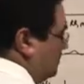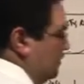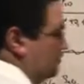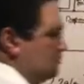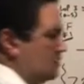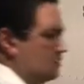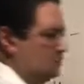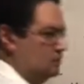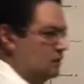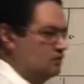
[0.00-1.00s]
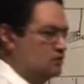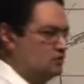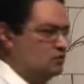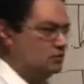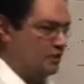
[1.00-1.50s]
the curve. That's it. You know, there's
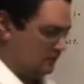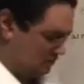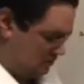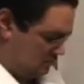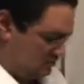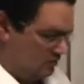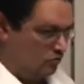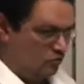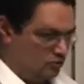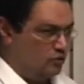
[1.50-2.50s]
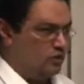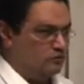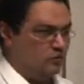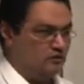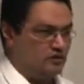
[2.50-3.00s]
no debate. You will improve